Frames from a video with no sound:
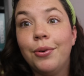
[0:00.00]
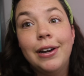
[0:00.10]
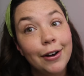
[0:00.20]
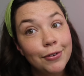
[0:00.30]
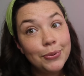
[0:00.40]

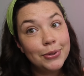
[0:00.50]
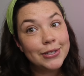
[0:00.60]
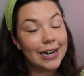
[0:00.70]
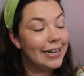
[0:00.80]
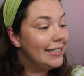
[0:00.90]
now for the ones
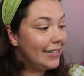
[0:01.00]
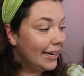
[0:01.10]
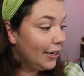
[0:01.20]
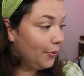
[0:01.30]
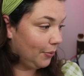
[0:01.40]
that I
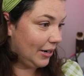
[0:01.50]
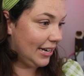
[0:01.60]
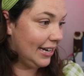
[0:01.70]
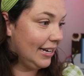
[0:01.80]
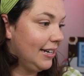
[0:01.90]
did
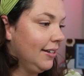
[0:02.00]
read,